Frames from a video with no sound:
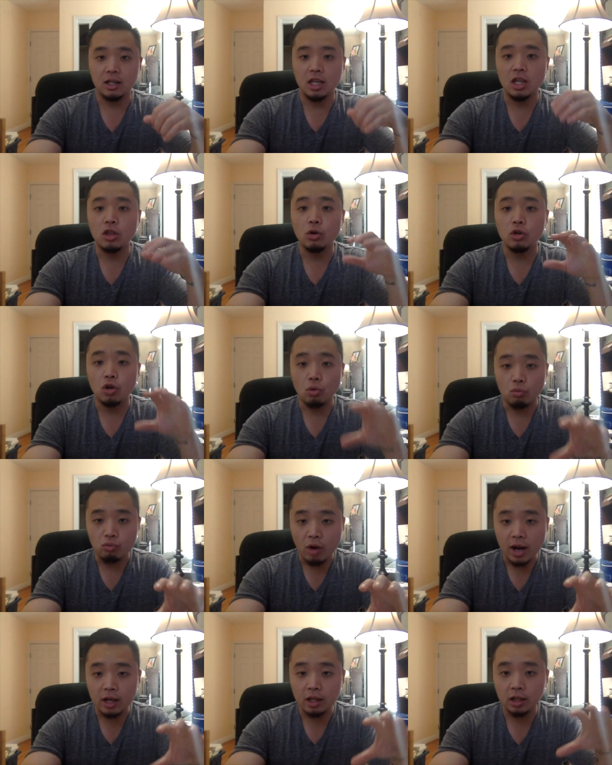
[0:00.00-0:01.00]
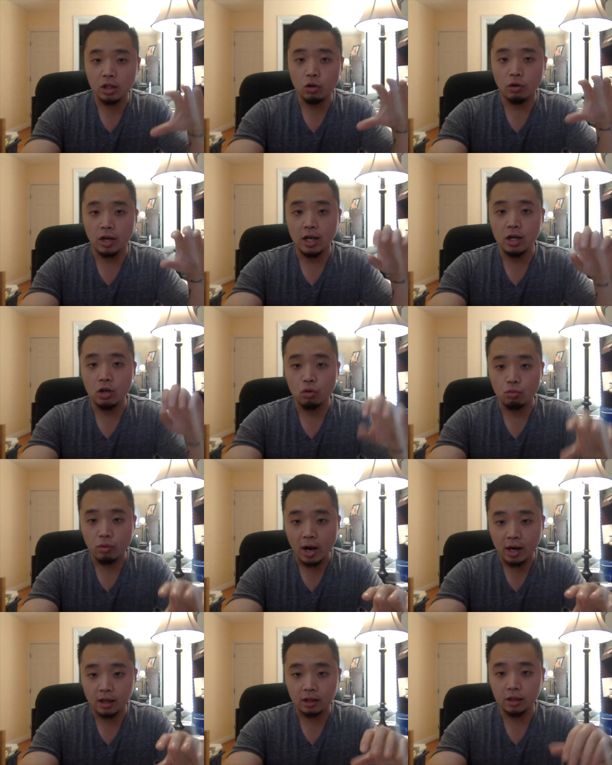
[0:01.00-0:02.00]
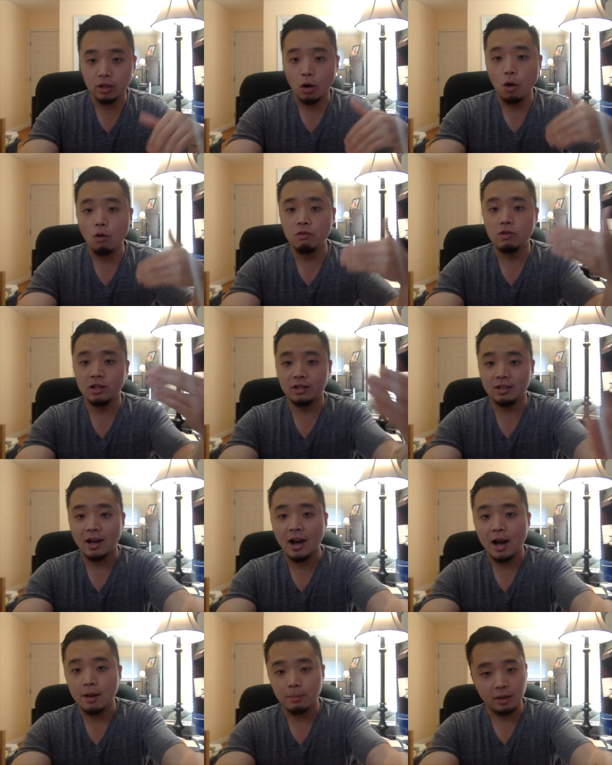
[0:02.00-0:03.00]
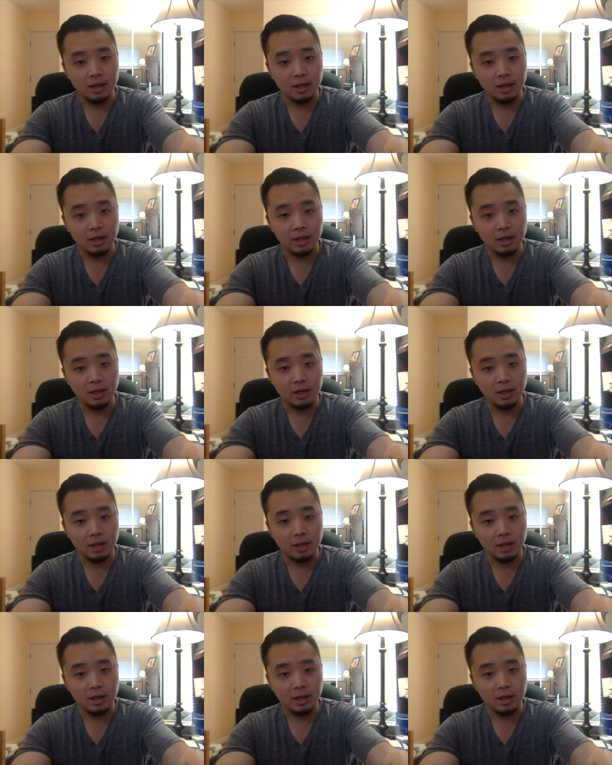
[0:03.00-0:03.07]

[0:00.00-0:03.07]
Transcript: either directly or indirectly over time.